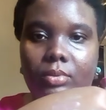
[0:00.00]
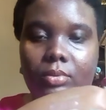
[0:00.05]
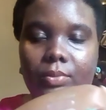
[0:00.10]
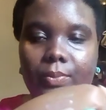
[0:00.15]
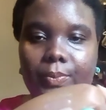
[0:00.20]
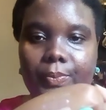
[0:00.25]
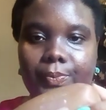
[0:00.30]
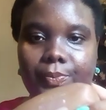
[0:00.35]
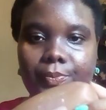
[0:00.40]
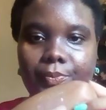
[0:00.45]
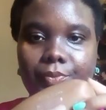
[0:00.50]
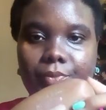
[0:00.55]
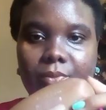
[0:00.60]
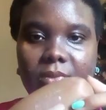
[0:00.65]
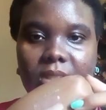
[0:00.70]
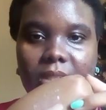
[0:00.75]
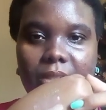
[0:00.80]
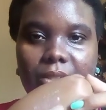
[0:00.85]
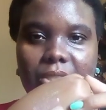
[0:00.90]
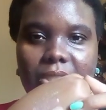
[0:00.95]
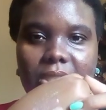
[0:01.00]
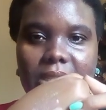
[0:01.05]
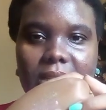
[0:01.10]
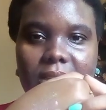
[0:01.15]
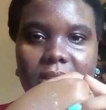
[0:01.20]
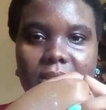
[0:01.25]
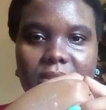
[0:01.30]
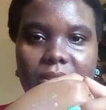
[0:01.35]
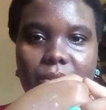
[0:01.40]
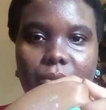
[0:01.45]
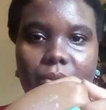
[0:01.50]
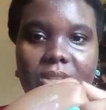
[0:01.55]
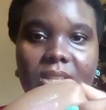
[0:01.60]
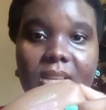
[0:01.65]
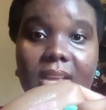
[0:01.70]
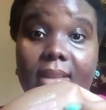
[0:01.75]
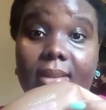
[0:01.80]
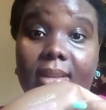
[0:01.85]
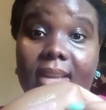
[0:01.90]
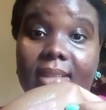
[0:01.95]
there she is. And you can see how light this
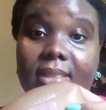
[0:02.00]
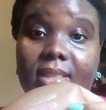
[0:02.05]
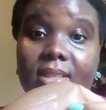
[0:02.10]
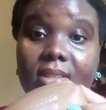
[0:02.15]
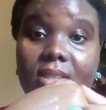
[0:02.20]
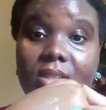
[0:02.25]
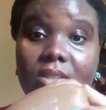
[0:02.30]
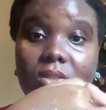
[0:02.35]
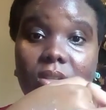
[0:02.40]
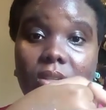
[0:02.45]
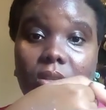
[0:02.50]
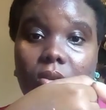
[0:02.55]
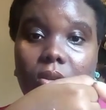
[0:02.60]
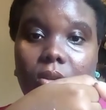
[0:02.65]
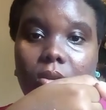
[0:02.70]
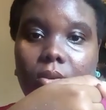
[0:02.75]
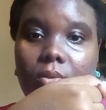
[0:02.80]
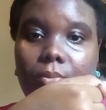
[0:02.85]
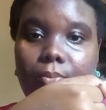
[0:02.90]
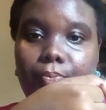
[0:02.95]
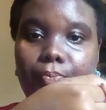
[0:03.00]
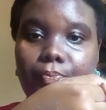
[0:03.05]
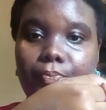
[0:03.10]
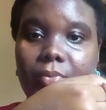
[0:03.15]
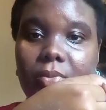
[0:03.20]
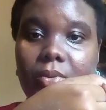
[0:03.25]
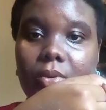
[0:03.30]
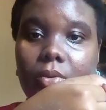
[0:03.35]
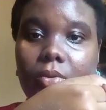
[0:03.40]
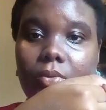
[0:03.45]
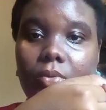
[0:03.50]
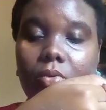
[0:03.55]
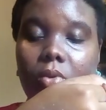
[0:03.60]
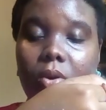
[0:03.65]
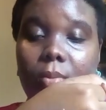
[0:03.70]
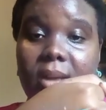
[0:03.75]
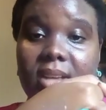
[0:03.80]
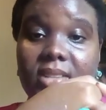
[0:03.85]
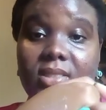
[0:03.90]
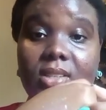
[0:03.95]
is on my skin
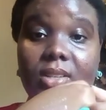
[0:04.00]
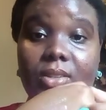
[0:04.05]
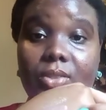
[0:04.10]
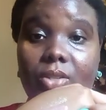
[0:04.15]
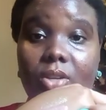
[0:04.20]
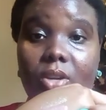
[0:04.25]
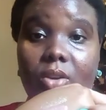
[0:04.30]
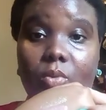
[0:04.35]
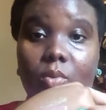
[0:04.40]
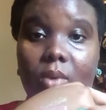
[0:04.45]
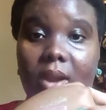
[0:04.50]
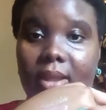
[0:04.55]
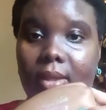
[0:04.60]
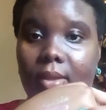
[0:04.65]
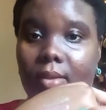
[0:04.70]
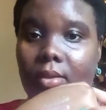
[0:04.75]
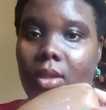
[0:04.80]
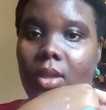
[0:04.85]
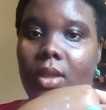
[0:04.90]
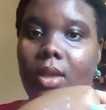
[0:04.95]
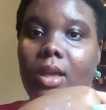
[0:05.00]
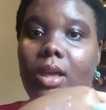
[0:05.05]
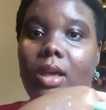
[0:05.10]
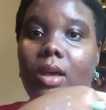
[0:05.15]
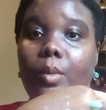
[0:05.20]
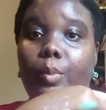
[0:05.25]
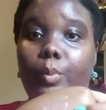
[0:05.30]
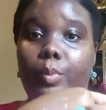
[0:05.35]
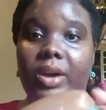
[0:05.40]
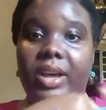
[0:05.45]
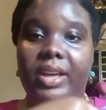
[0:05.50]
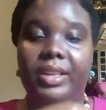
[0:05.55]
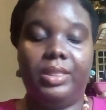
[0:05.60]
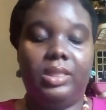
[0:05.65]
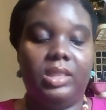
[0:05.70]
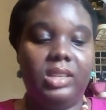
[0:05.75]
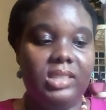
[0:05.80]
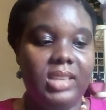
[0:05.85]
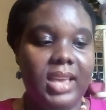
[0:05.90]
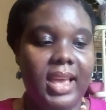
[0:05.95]
tone, right? But this has a
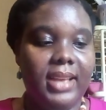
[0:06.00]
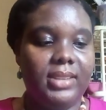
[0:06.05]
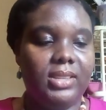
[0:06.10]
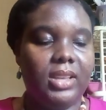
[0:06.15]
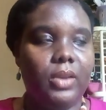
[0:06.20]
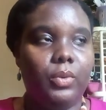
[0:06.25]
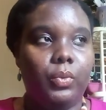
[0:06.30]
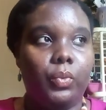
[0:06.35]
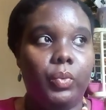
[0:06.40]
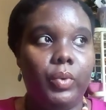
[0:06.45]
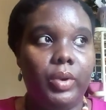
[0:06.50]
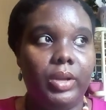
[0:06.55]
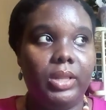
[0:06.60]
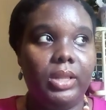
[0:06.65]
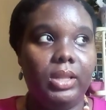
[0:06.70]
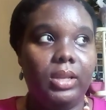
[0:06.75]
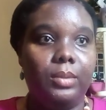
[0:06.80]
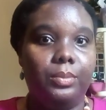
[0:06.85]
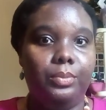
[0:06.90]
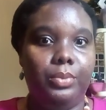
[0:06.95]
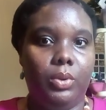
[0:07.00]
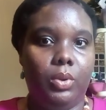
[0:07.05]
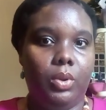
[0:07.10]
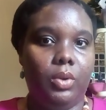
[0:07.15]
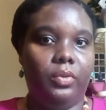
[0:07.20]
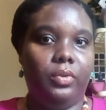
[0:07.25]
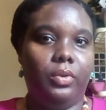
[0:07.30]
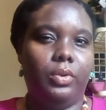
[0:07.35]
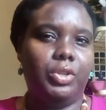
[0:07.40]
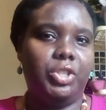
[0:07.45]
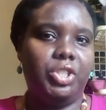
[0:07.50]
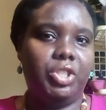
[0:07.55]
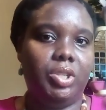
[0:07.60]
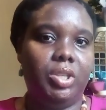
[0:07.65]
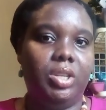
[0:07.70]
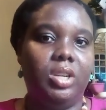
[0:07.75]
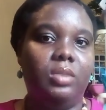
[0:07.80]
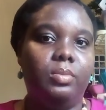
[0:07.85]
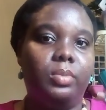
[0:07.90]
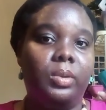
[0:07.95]
really beautiful sheer but
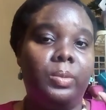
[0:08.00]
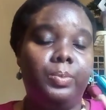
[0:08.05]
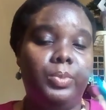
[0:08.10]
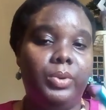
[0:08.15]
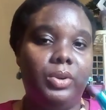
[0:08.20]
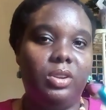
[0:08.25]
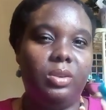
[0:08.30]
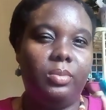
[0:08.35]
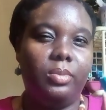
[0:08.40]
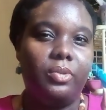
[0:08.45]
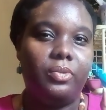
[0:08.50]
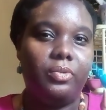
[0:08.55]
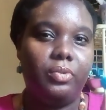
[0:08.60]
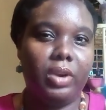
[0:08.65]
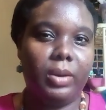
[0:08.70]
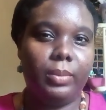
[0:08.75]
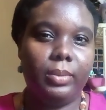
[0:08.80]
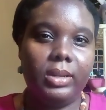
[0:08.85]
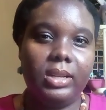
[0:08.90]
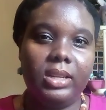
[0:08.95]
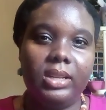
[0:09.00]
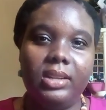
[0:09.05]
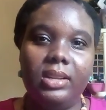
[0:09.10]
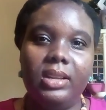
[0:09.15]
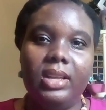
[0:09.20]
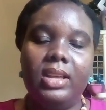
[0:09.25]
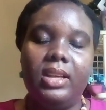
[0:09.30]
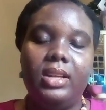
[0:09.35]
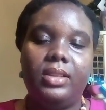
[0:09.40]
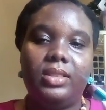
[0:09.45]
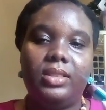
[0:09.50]
buildable formula that sets really